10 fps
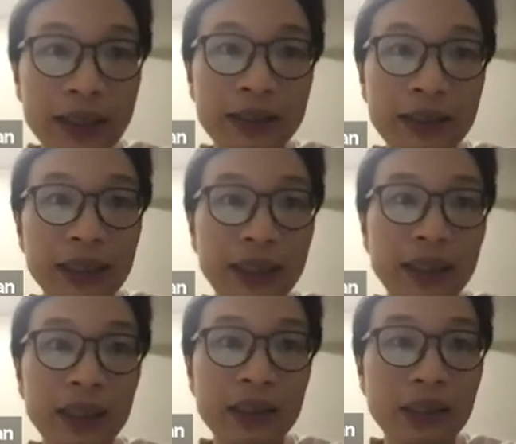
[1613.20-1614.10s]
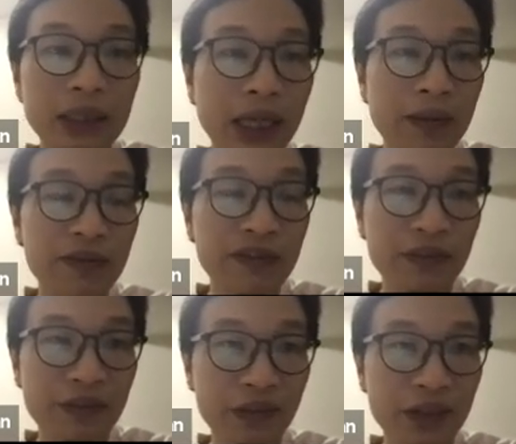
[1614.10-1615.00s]
easy. It doesn't come
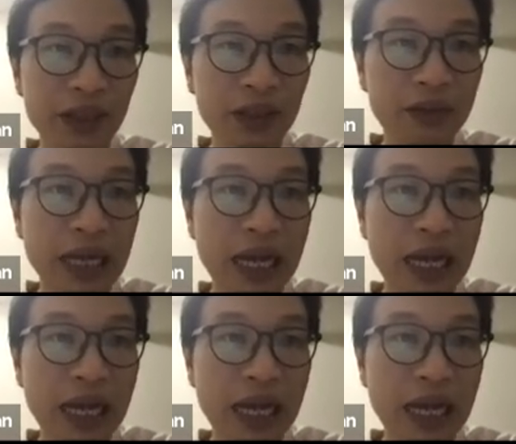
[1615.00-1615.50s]
for free.